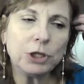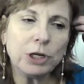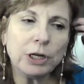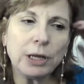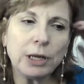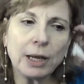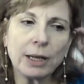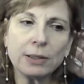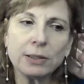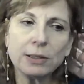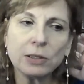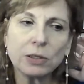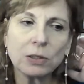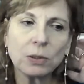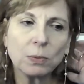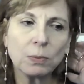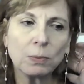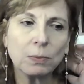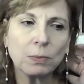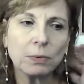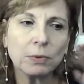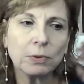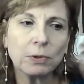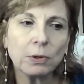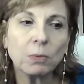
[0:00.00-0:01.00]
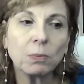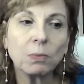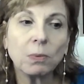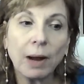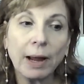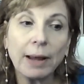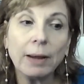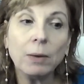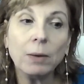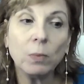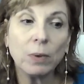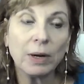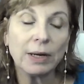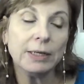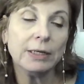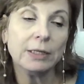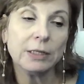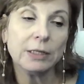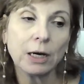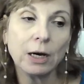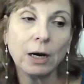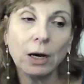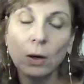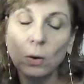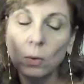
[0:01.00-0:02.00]
pushed it against the right
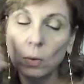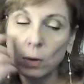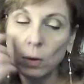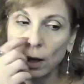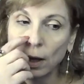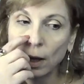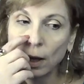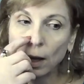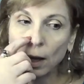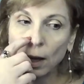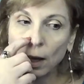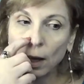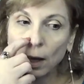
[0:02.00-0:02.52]
window,